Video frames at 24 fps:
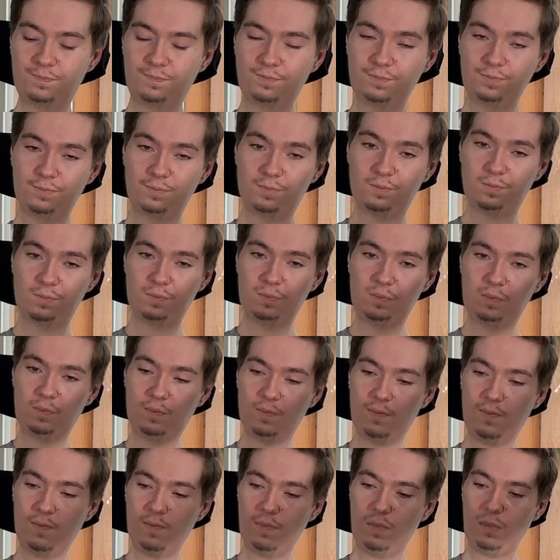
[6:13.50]

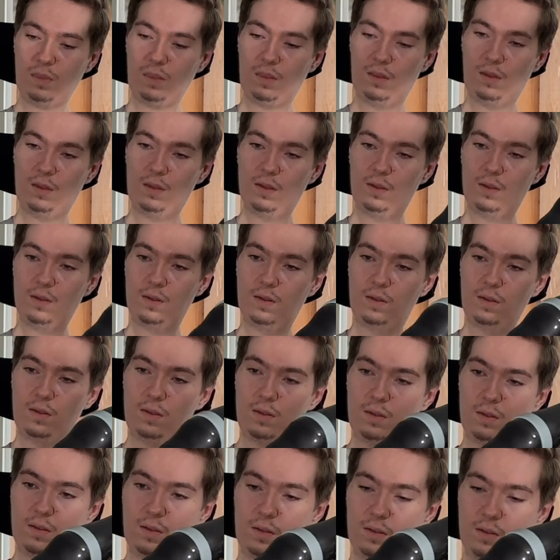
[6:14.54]

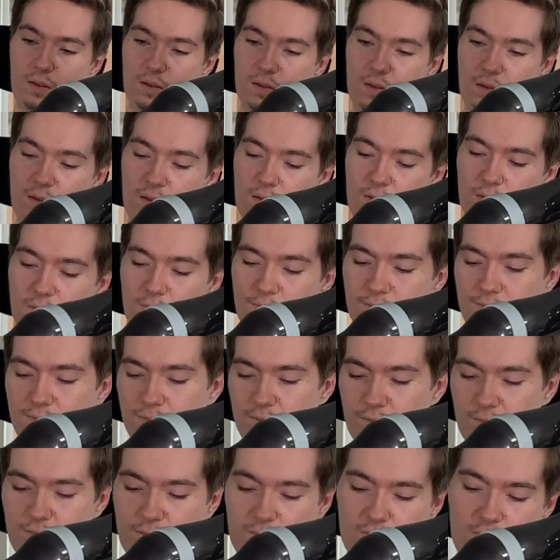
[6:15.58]

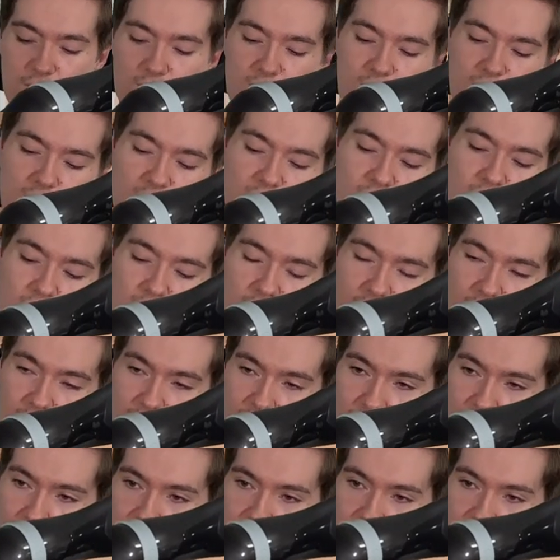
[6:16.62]
(no one is talking)